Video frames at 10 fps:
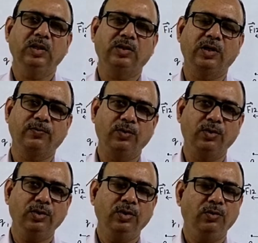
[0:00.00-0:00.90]

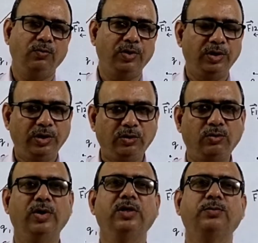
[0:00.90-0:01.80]
therefore we need
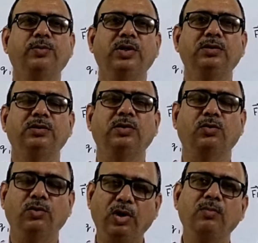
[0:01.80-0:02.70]
to express the
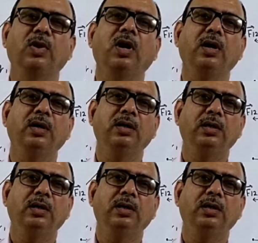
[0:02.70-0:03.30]
Coulomb law